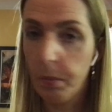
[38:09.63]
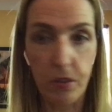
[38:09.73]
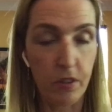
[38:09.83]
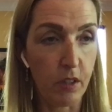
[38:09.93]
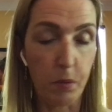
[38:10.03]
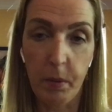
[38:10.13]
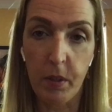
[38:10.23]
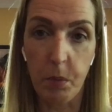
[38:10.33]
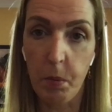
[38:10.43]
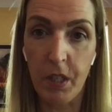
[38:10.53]
But, we
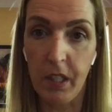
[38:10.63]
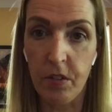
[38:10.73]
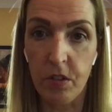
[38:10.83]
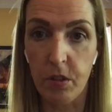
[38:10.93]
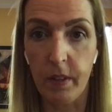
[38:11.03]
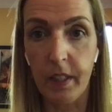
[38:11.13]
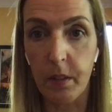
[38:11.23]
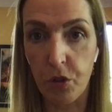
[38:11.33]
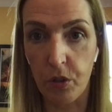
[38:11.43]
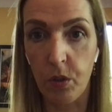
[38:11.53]
weren't listened to. And
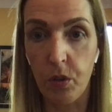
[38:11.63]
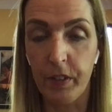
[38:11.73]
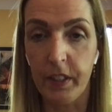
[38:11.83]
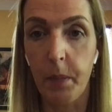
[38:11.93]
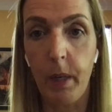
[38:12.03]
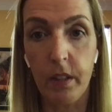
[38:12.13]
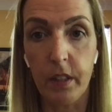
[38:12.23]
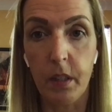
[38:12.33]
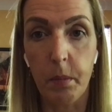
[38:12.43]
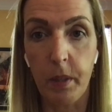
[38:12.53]
then, sure, COVID came
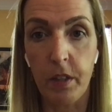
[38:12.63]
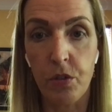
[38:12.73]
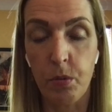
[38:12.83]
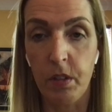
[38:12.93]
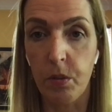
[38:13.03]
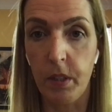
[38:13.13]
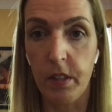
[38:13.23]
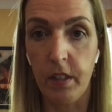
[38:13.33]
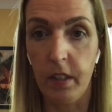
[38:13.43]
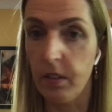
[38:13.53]
along then in March
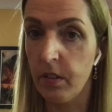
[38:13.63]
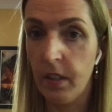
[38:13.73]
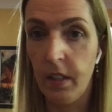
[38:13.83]
2020. And,